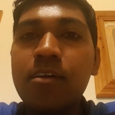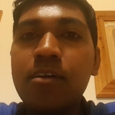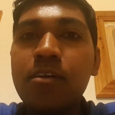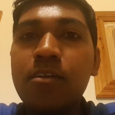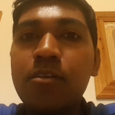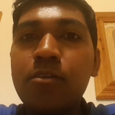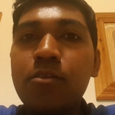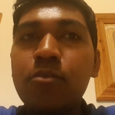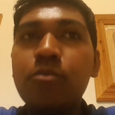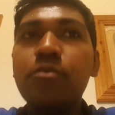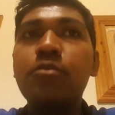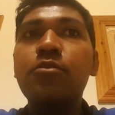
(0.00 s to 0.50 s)

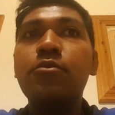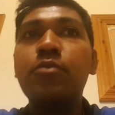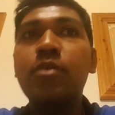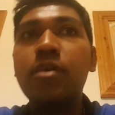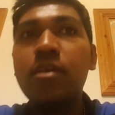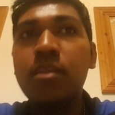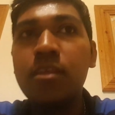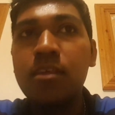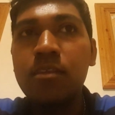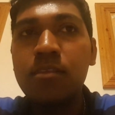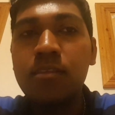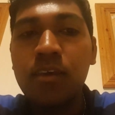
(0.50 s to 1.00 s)
Do you know
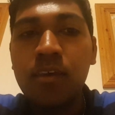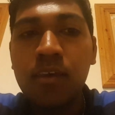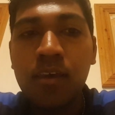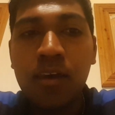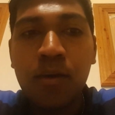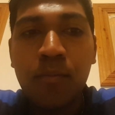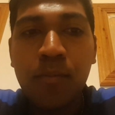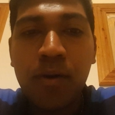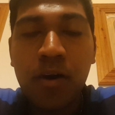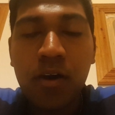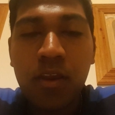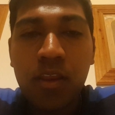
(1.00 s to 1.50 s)
anything
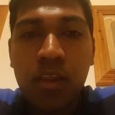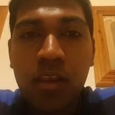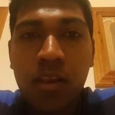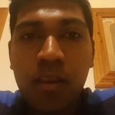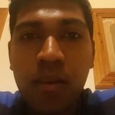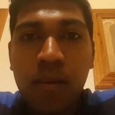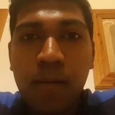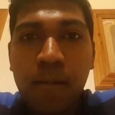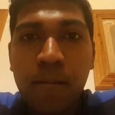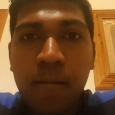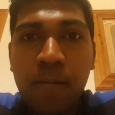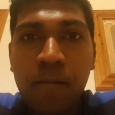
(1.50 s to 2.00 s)
about it?
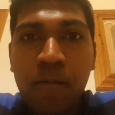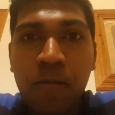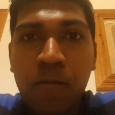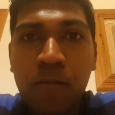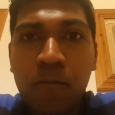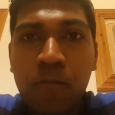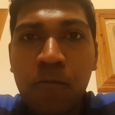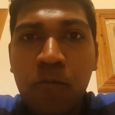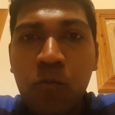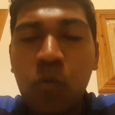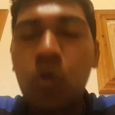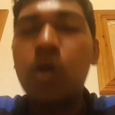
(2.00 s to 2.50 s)

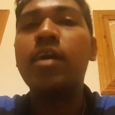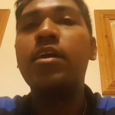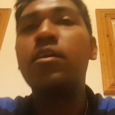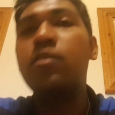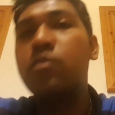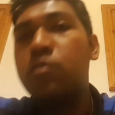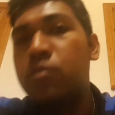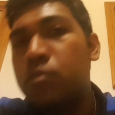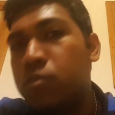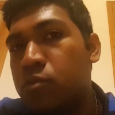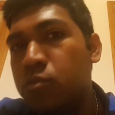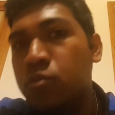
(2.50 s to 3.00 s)
Why
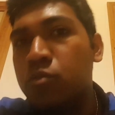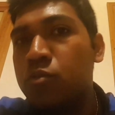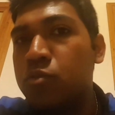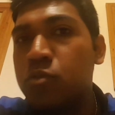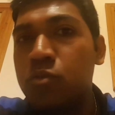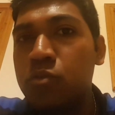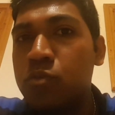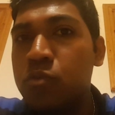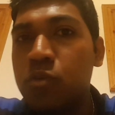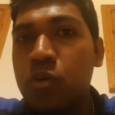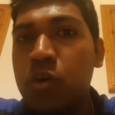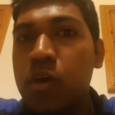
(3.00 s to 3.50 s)

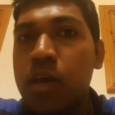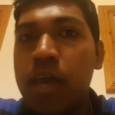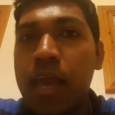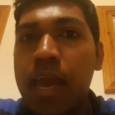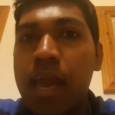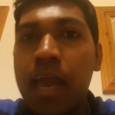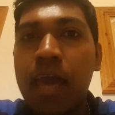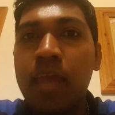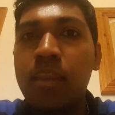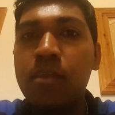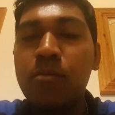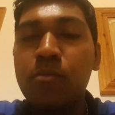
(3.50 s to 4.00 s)
do
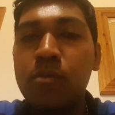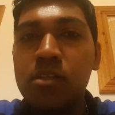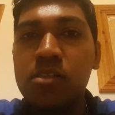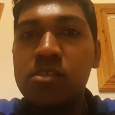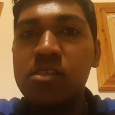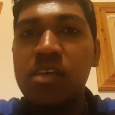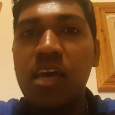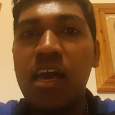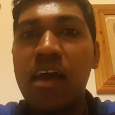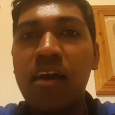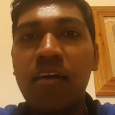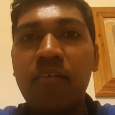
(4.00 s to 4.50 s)
animals
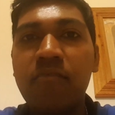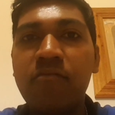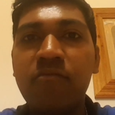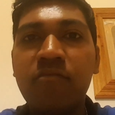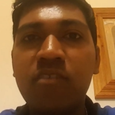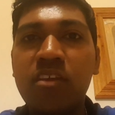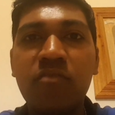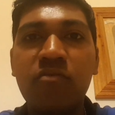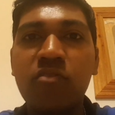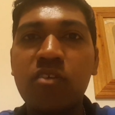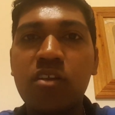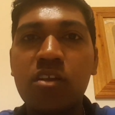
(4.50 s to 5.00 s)
have
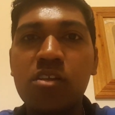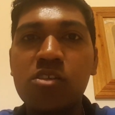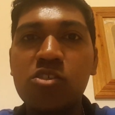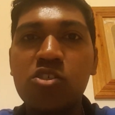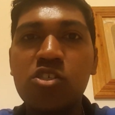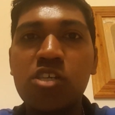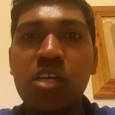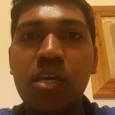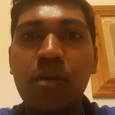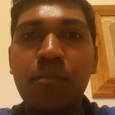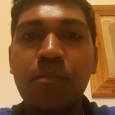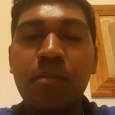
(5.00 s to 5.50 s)
different
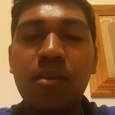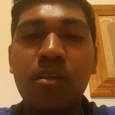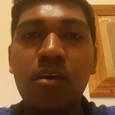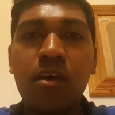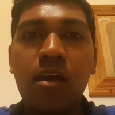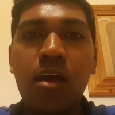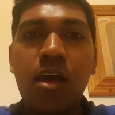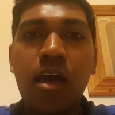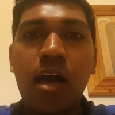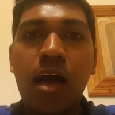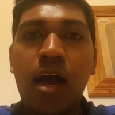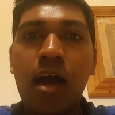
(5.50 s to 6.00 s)
shaped
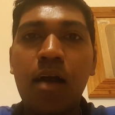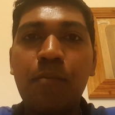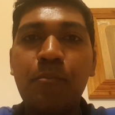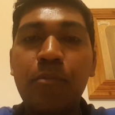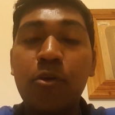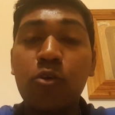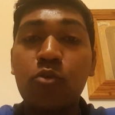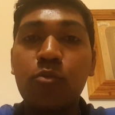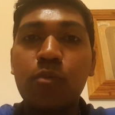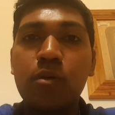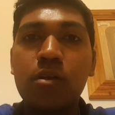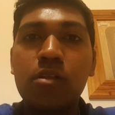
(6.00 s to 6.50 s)

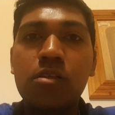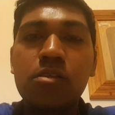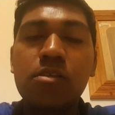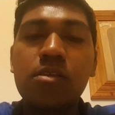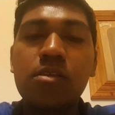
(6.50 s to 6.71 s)
pupils?